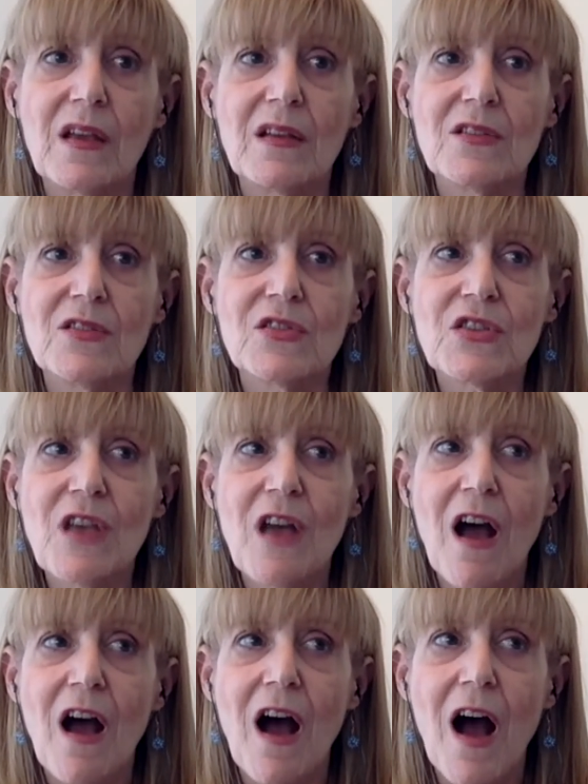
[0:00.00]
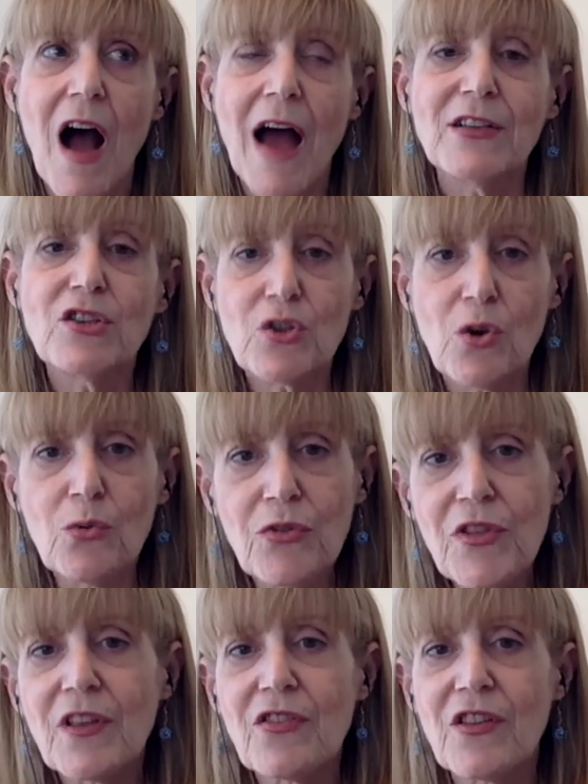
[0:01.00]
is I
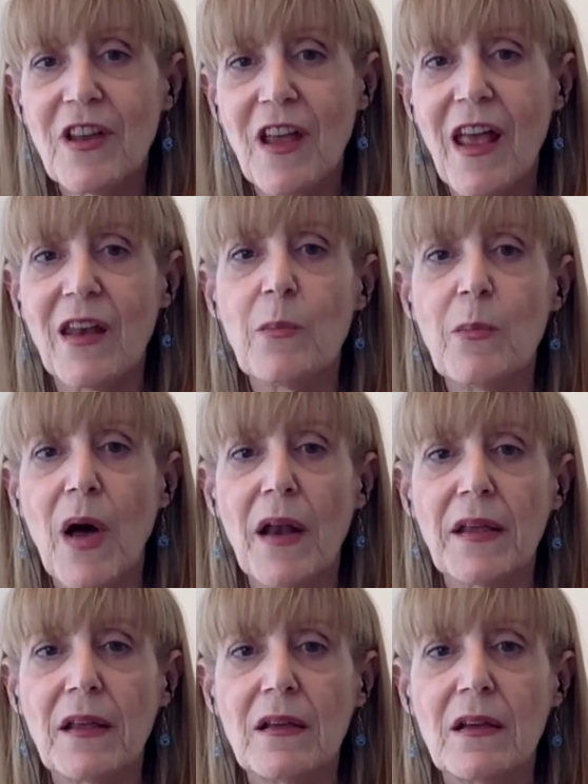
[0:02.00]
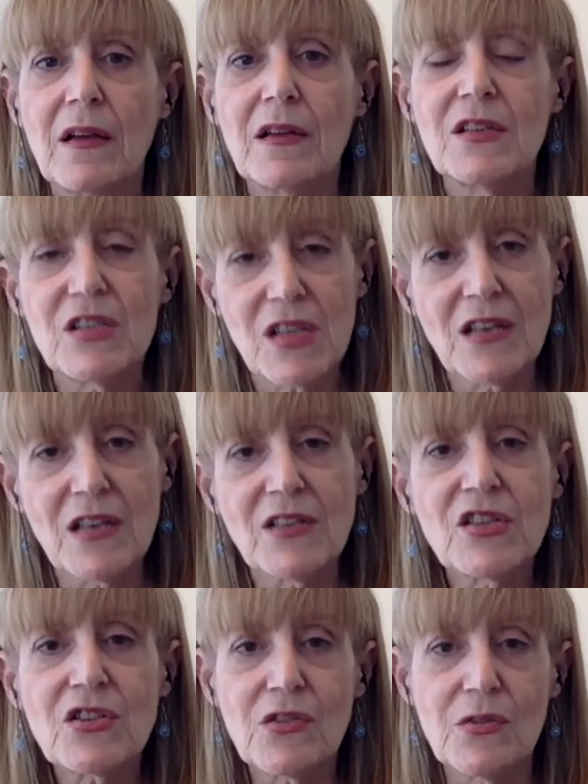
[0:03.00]
don't think that anybody
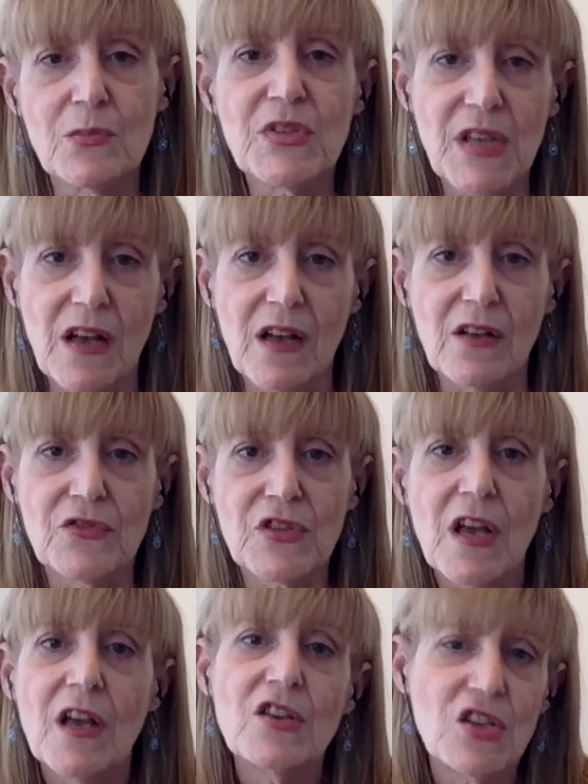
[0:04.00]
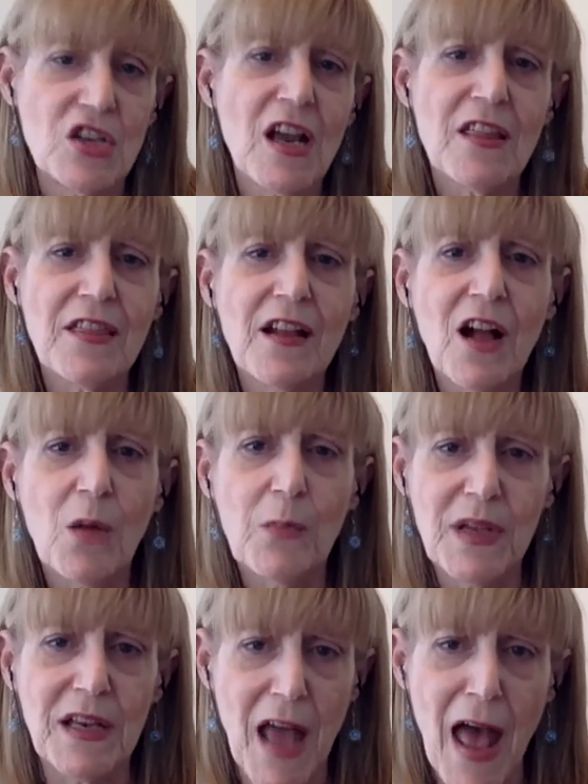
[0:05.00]
says to themselves, gee, I think I'll
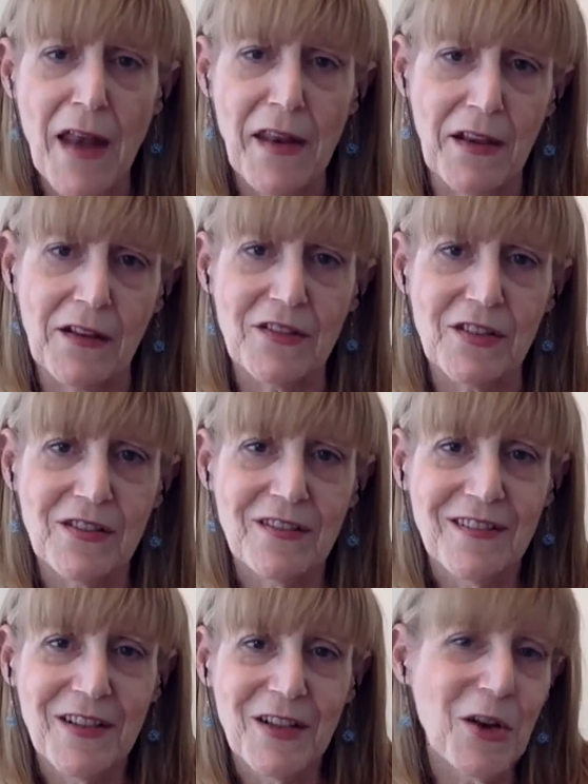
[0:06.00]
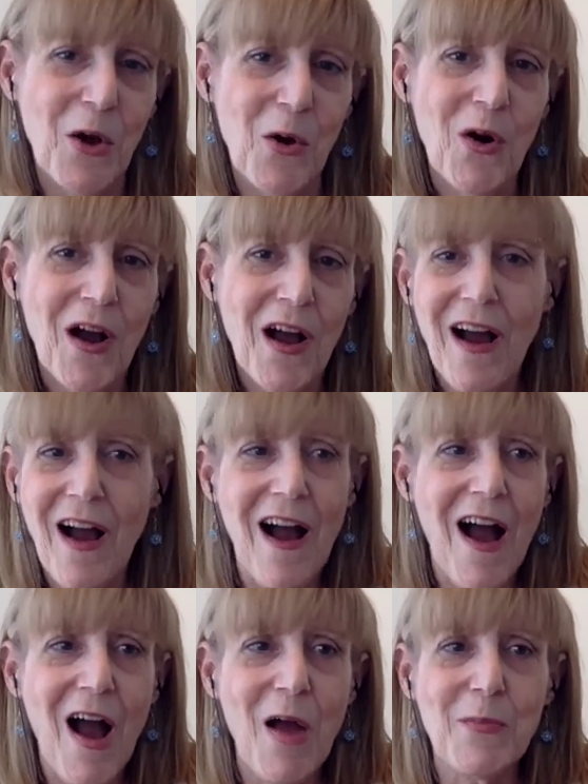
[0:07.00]
be an addict. You know,
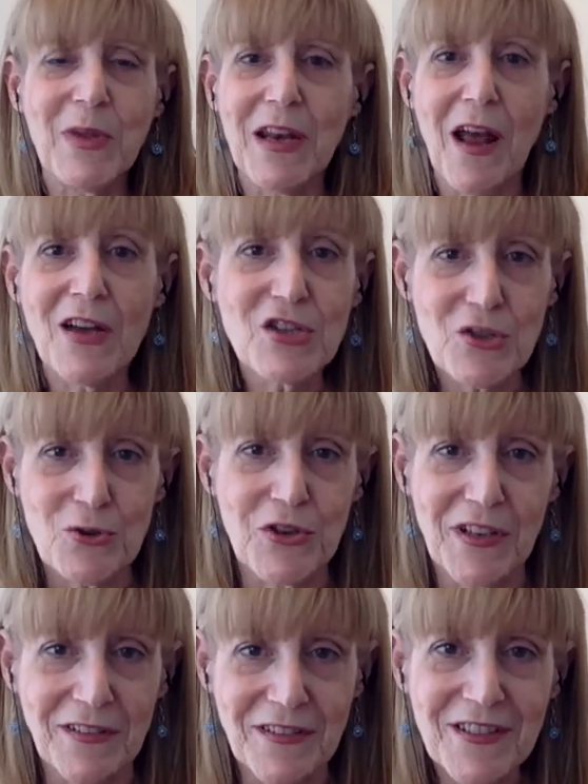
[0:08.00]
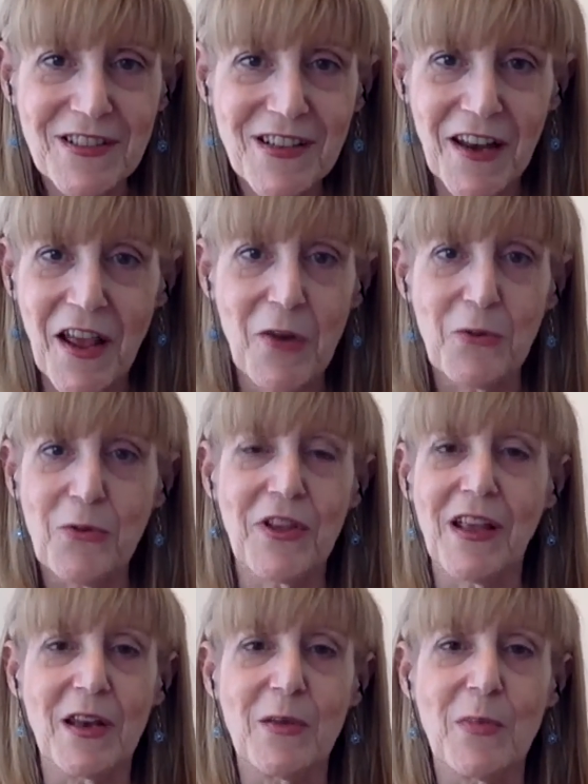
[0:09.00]
I mean, I sure didn't. And I don't
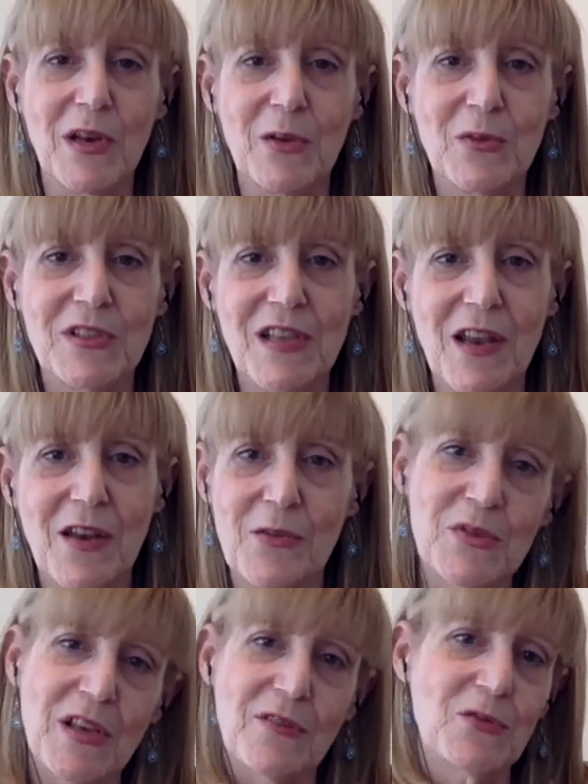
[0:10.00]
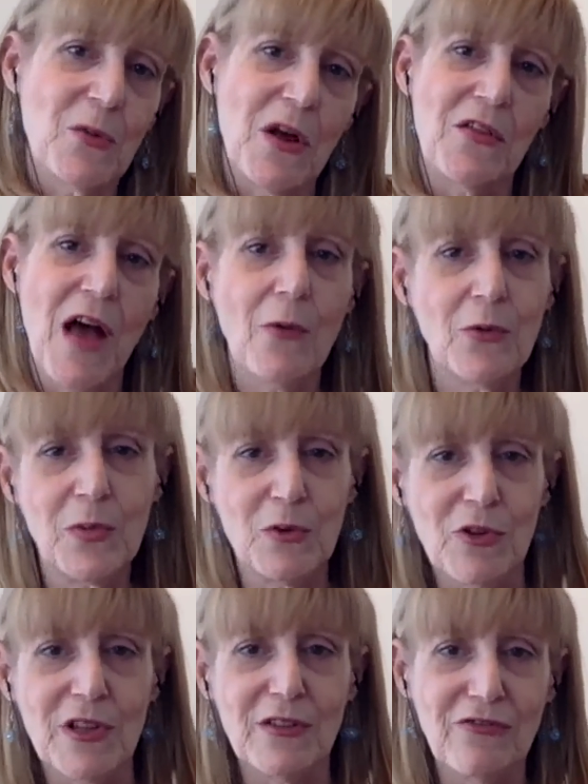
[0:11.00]
think anybody would say to themselves, well, that would
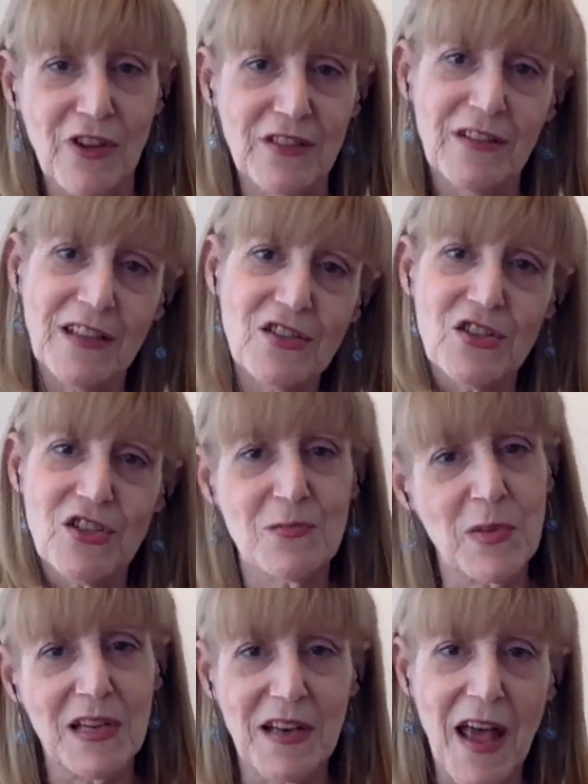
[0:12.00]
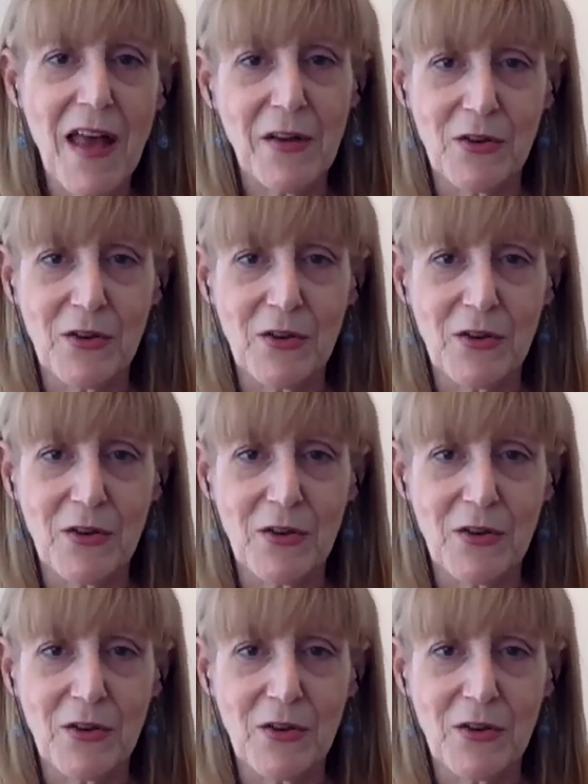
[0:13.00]
be really fun. Let's just be an